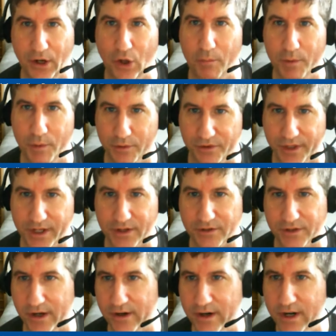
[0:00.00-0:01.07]
help me with things
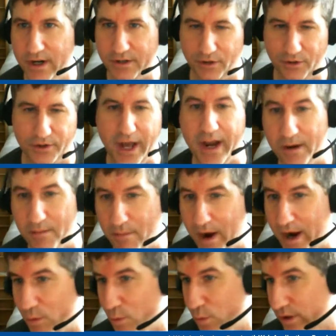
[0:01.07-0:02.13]
that are not in
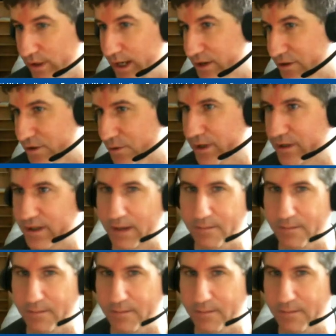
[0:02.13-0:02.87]
my wheelhouse directly.